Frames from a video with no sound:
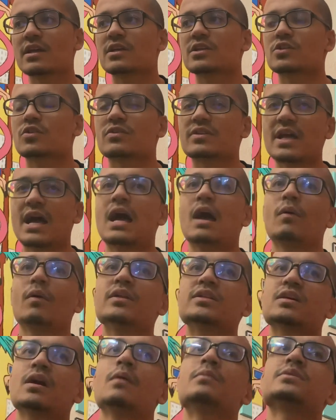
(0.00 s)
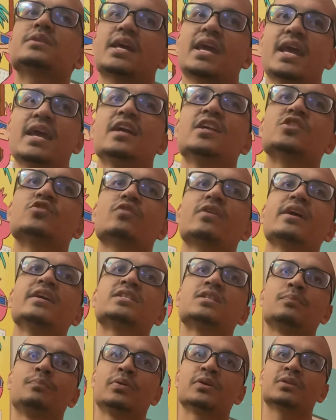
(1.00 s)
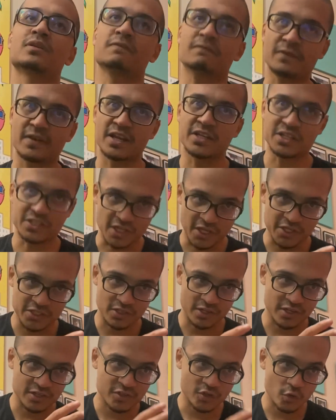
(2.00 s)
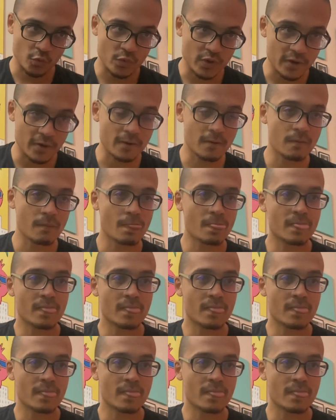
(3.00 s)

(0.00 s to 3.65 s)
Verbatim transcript: So now it's up to Andre to put the finishing touches on his career